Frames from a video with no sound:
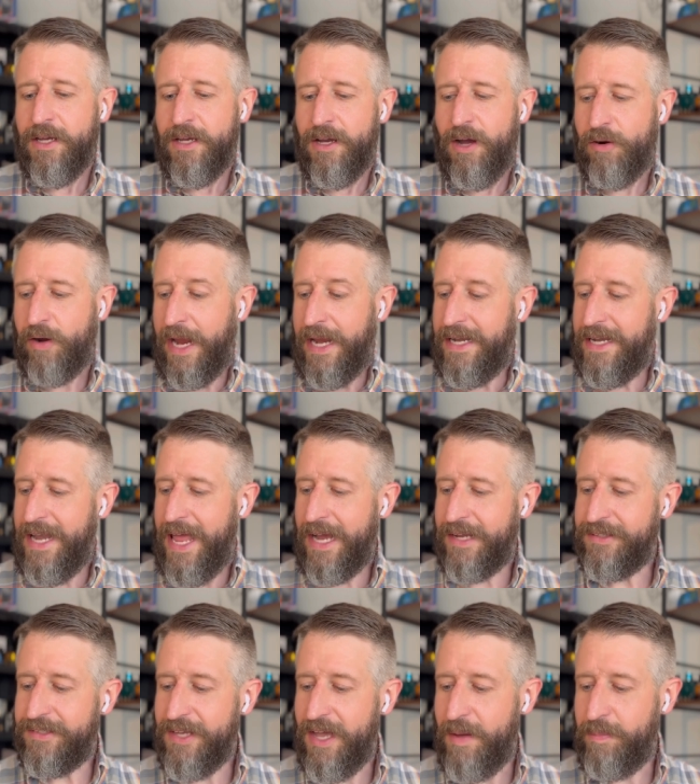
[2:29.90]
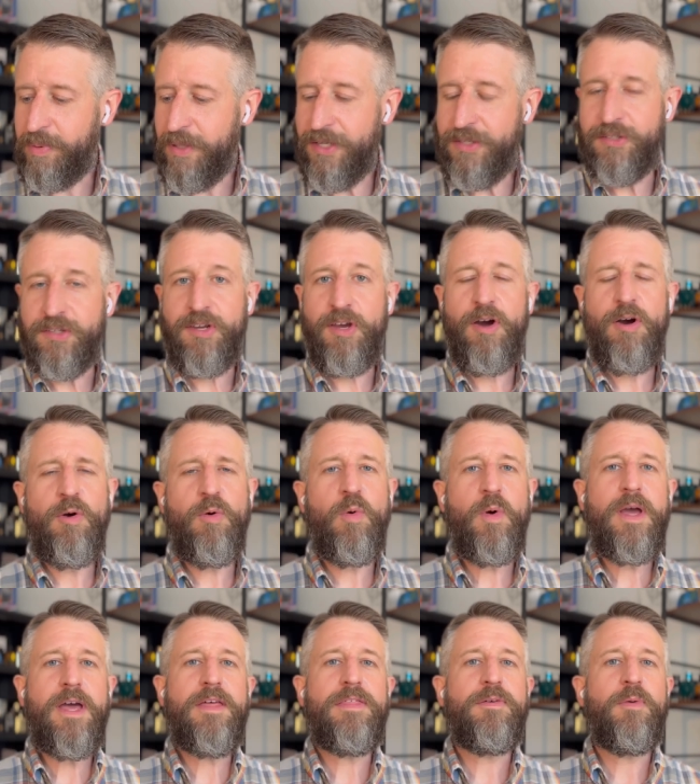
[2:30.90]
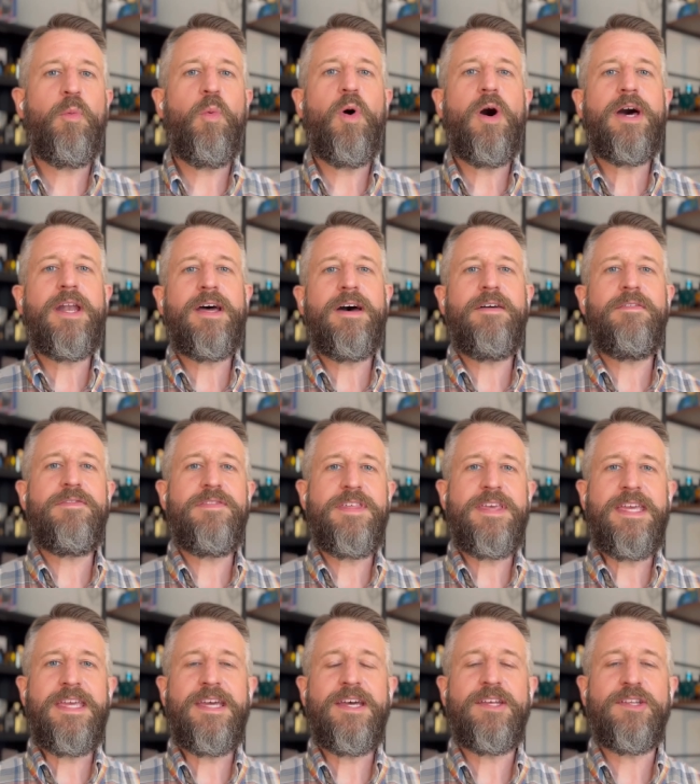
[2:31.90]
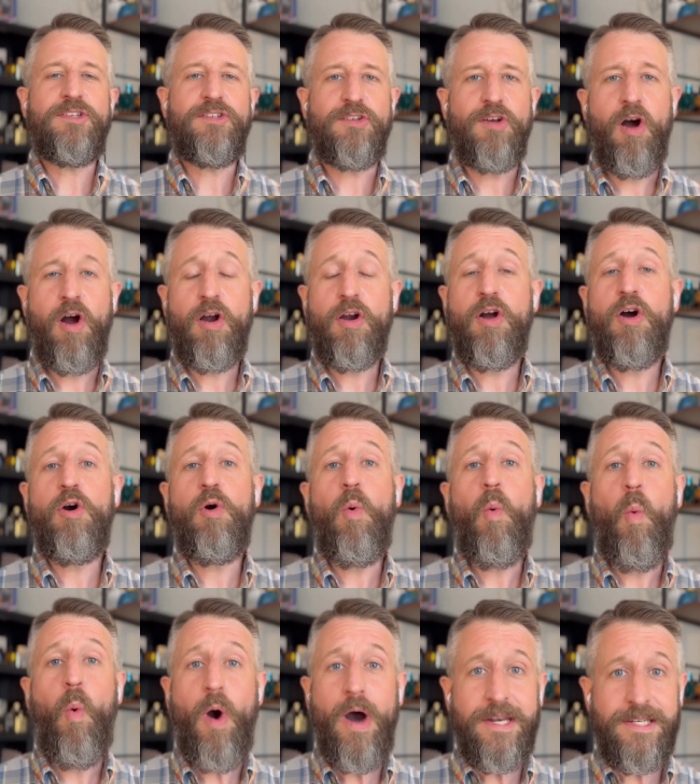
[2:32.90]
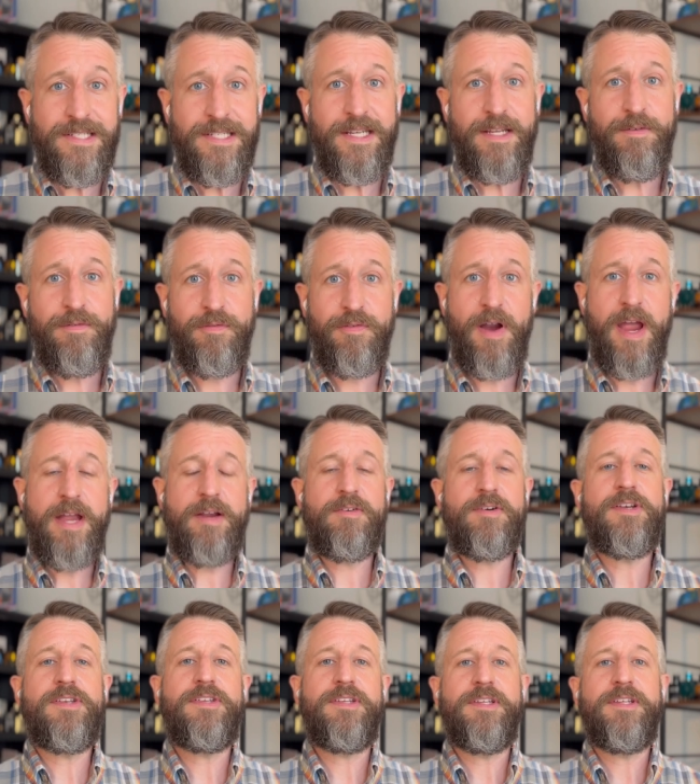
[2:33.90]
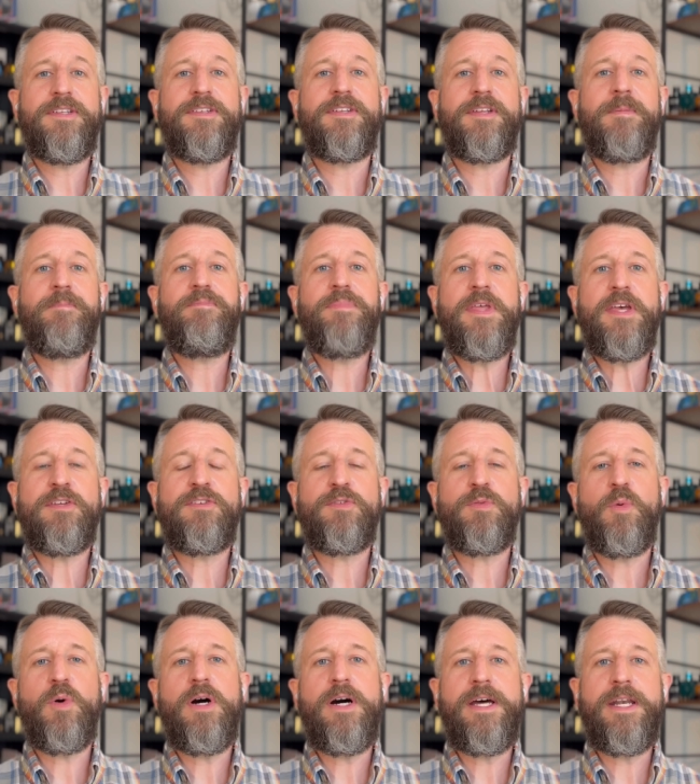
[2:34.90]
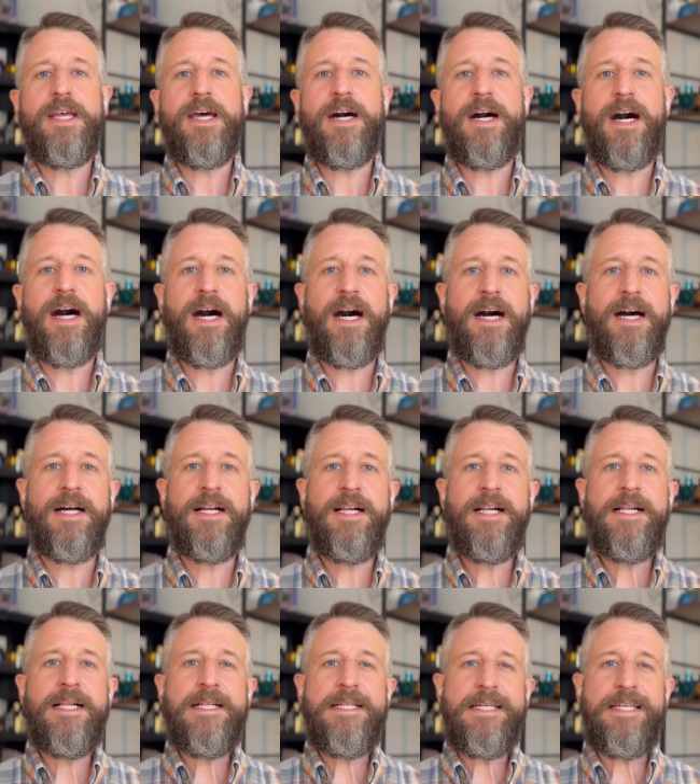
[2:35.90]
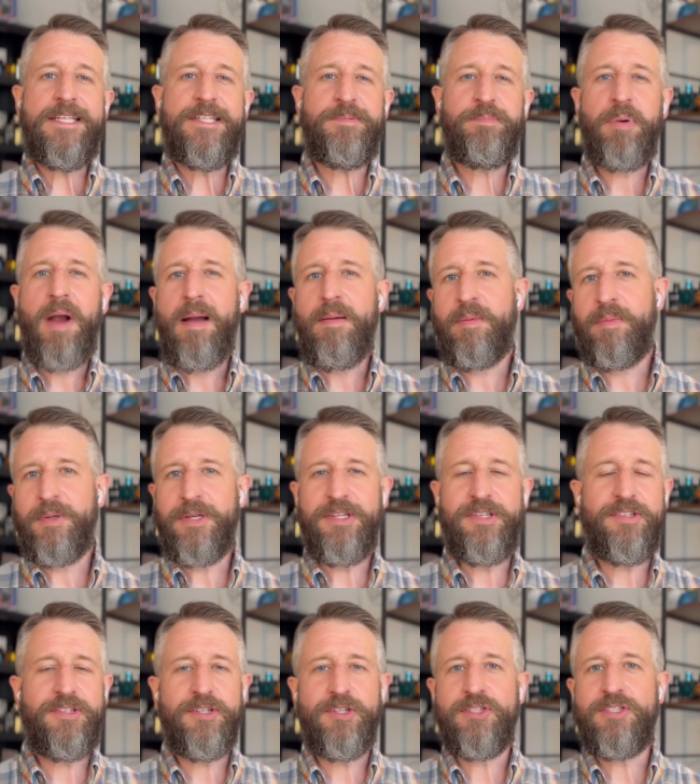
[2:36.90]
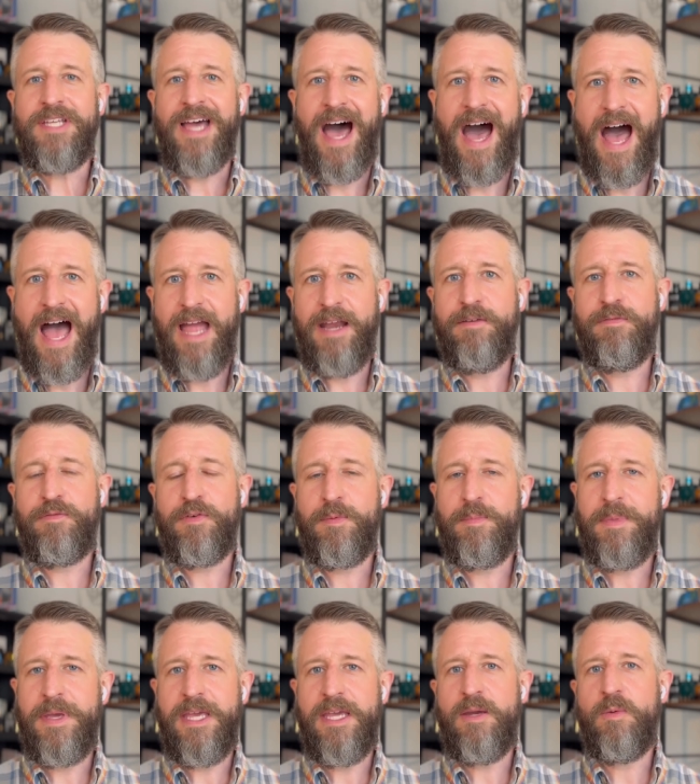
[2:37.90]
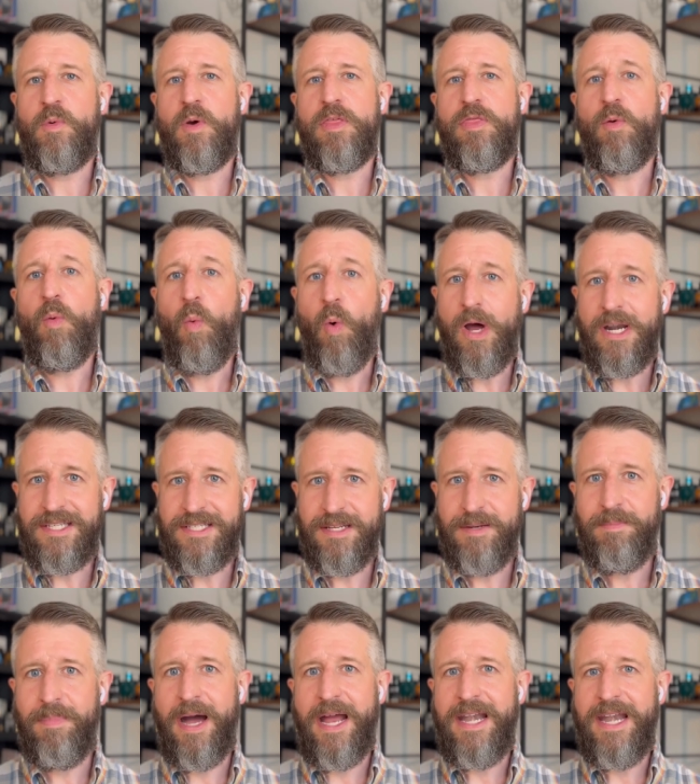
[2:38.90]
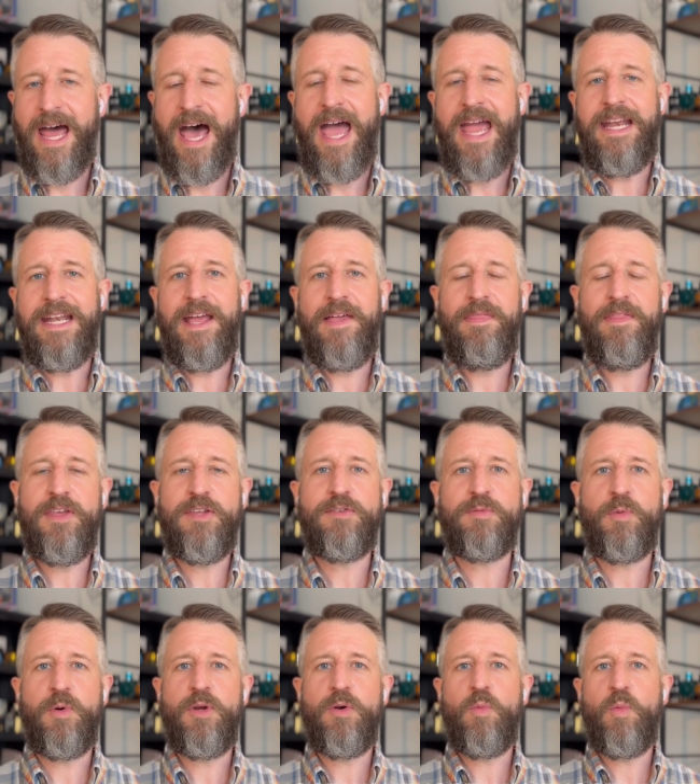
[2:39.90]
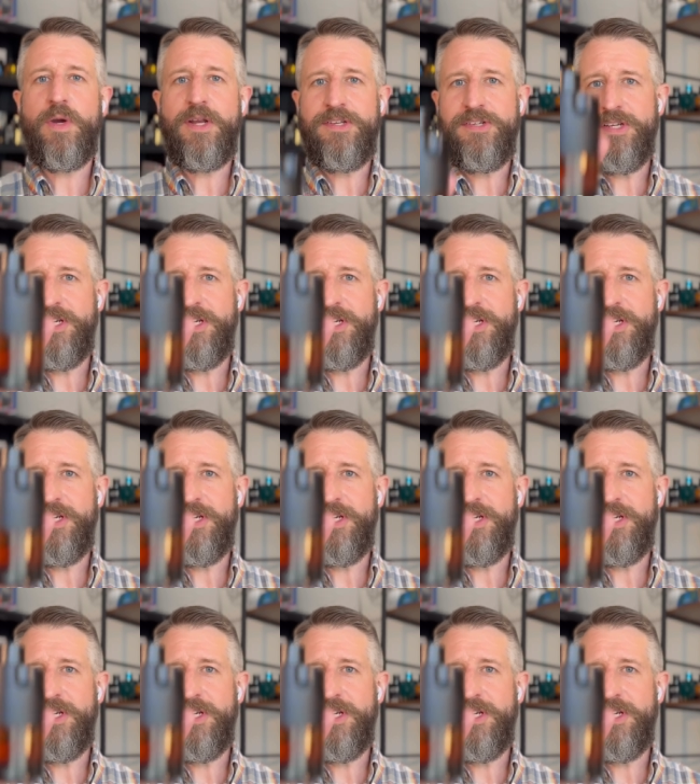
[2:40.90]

Okay, next up, let's go with one of the Azzaro Wanted fragrances. This one uh, is probably still tied for me with Wanted by Night and this one, which